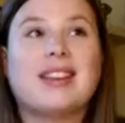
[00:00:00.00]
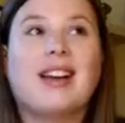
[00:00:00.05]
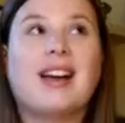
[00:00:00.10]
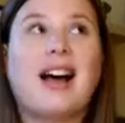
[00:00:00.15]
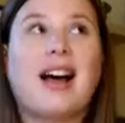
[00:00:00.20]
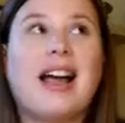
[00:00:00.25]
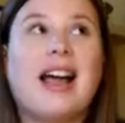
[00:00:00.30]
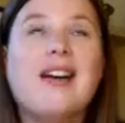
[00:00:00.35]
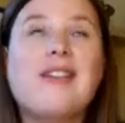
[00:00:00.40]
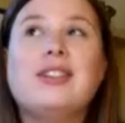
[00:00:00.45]

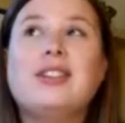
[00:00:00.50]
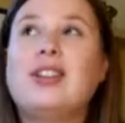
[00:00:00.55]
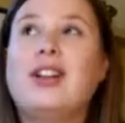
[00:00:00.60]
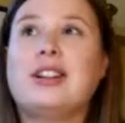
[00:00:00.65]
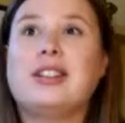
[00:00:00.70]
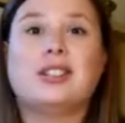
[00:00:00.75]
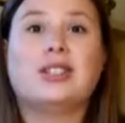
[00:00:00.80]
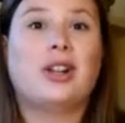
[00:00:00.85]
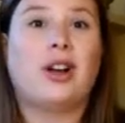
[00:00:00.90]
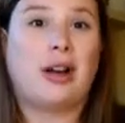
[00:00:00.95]
I have a
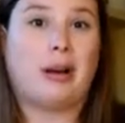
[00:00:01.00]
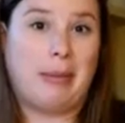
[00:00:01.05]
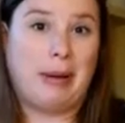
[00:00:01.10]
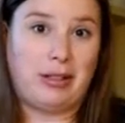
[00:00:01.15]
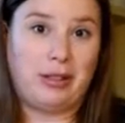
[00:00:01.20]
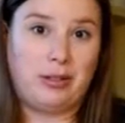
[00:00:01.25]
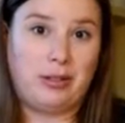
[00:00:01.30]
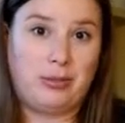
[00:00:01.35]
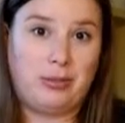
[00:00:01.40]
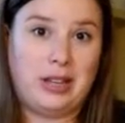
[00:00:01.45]
lot to talk
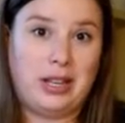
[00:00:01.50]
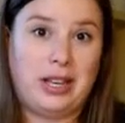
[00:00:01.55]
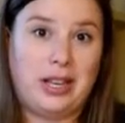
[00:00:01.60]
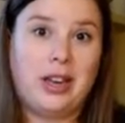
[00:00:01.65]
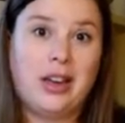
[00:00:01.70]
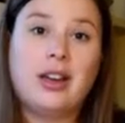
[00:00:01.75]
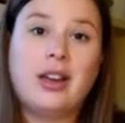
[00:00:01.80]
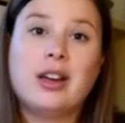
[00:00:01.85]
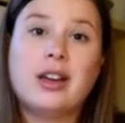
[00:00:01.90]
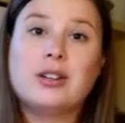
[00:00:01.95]
about this week,
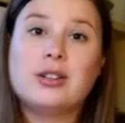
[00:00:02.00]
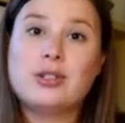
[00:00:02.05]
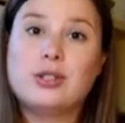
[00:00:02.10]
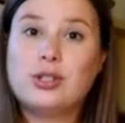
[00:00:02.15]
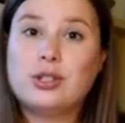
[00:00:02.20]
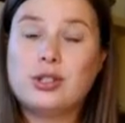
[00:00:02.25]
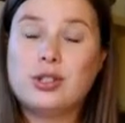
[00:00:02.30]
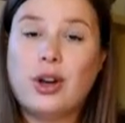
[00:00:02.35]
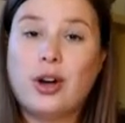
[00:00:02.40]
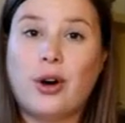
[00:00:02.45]

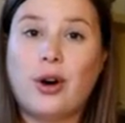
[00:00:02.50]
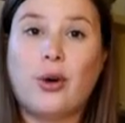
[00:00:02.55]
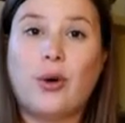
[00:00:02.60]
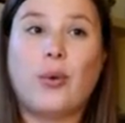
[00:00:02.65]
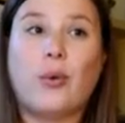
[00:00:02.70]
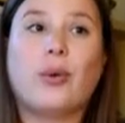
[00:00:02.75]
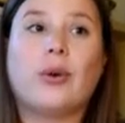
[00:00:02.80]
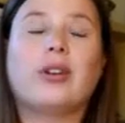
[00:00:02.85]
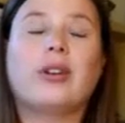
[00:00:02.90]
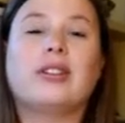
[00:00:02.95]

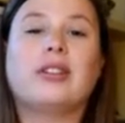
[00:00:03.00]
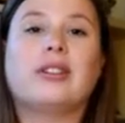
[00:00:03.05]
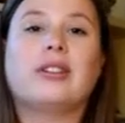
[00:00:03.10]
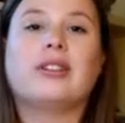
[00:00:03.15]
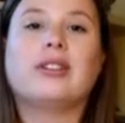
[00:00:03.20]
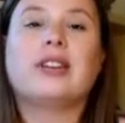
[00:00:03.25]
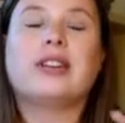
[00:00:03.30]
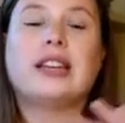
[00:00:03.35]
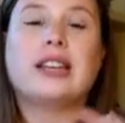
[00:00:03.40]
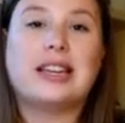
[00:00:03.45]
so
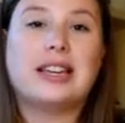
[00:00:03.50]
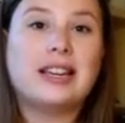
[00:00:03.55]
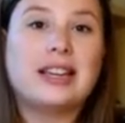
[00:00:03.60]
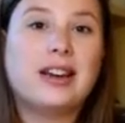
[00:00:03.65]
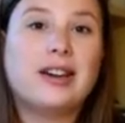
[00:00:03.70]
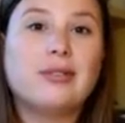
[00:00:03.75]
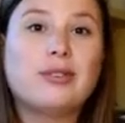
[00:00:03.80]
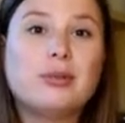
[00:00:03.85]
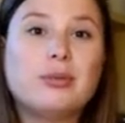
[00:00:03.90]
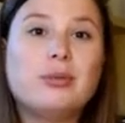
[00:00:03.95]
get
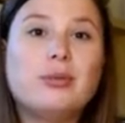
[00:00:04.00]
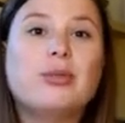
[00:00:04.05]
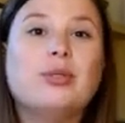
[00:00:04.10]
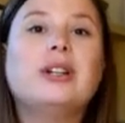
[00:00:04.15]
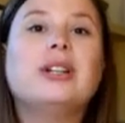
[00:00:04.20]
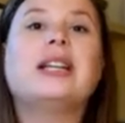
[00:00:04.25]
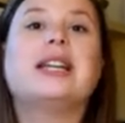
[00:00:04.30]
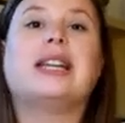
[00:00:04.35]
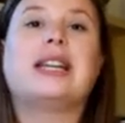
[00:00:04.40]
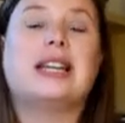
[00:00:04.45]

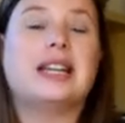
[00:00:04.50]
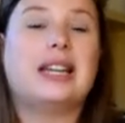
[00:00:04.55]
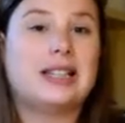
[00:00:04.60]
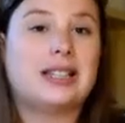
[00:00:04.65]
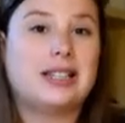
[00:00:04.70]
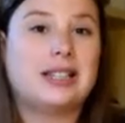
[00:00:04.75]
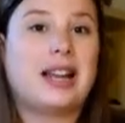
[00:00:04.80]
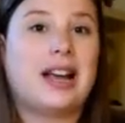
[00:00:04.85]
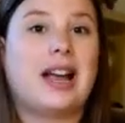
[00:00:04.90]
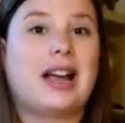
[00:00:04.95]
comfortable, get a
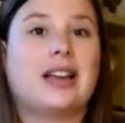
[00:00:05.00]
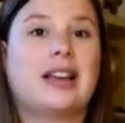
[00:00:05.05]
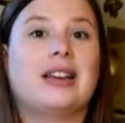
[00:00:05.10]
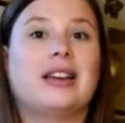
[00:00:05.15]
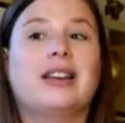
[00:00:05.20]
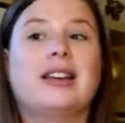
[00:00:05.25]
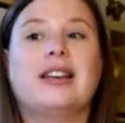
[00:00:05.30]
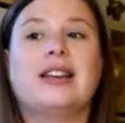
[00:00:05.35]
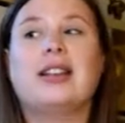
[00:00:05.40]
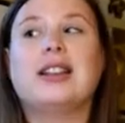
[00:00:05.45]
snack.
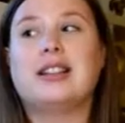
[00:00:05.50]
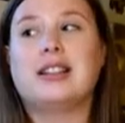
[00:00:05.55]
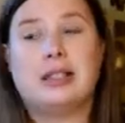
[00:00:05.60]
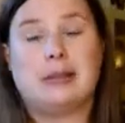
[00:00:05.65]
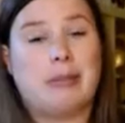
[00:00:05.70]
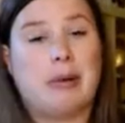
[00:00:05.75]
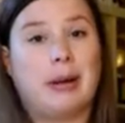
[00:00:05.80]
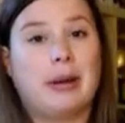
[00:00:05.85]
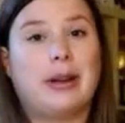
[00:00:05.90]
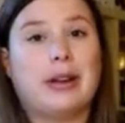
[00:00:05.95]
It's
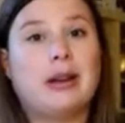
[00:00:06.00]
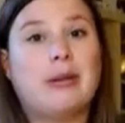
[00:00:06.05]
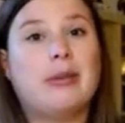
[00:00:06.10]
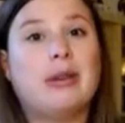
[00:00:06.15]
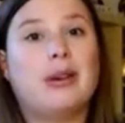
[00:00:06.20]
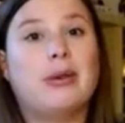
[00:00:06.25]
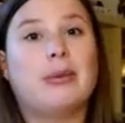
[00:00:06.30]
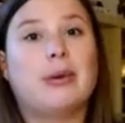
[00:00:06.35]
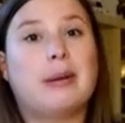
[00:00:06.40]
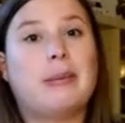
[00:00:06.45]
probably going to
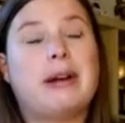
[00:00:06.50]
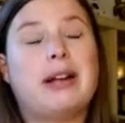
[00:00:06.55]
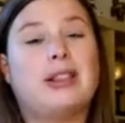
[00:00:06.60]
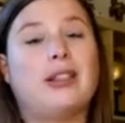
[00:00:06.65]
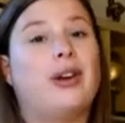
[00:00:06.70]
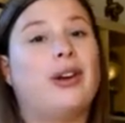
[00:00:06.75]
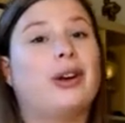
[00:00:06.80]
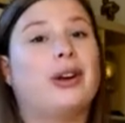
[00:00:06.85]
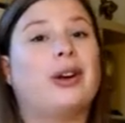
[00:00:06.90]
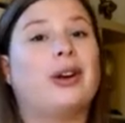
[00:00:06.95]
be one of my
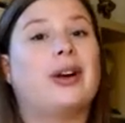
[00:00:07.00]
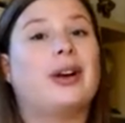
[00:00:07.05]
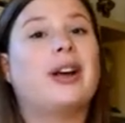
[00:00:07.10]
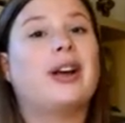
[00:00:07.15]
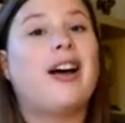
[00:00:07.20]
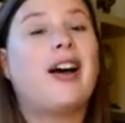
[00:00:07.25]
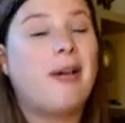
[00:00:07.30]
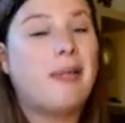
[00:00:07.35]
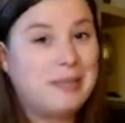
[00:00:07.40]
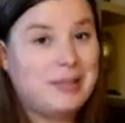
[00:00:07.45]
longer
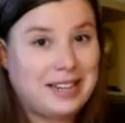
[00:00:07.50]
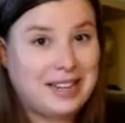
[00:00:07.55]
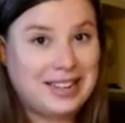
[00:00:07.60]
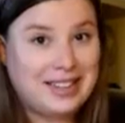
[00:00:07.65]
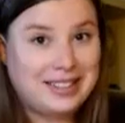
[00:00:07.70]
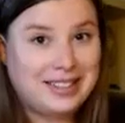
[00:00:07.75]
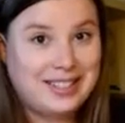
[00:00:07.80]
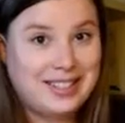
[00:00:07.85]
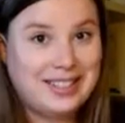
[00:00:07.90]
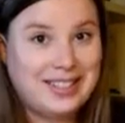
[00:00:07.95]

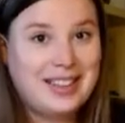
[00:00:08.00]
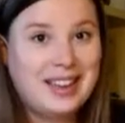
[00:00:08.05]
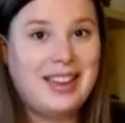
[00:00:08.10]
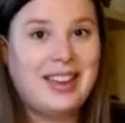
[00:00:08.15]
updates.